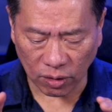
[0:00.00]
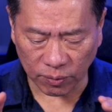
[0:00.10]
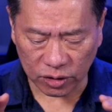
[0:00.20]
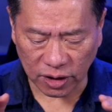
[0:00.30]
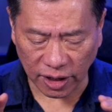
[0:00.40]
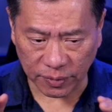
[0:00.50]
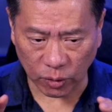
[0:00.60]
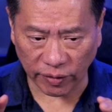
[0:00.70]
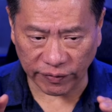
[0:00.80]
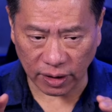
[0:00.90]
One more time.
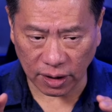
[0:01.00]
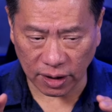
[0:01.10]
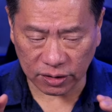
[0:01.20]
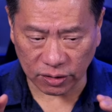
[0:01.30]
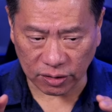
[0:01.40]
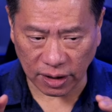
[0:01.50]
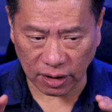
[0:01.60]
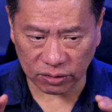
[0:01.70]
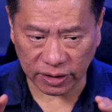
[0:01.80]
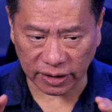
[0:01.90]
Be aware of your heart, your
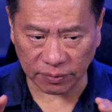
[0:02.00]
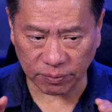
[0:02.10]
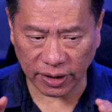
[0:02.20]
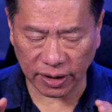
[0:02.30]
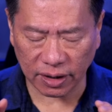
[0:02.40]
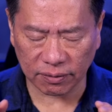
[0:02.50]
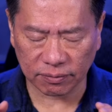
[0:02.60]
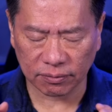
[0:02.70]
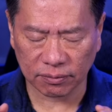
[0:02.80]
crown. Take a deep breath.